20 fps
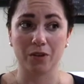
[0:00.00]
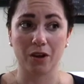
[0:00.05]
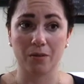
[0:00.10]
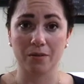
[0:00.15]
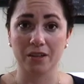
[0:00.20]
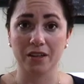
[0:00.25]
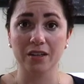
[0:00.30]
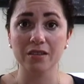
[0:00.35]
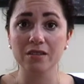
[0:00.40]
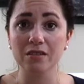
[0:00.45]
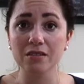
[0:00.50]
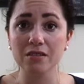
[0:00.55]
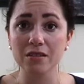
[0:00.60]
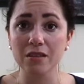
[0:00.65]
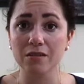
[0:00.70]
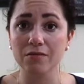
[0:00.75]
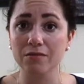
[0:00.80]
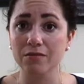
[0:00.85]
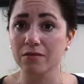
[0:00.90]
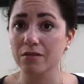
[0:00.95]
promenades and
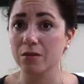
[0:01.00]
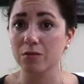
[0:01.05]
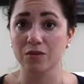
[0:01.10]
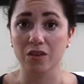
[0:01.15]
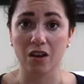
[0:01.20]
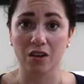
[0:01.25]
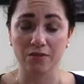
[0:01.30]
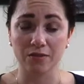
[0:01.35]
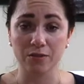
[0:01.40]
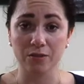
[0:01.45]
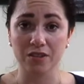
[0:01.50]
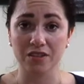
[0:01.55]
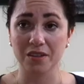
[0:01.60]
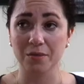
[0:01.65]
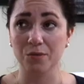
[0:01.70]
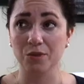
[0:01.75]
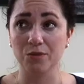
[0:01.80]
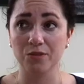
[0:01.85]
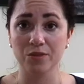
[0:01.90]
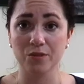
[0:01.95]
stuff. It was awful because I
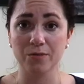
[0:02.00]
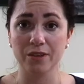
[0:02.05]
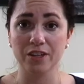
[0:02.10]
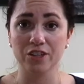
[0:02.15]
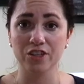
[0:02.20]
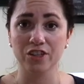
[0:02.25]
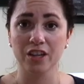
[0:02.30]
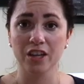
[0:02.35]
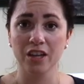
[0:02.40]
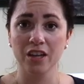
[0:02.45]
moved too much.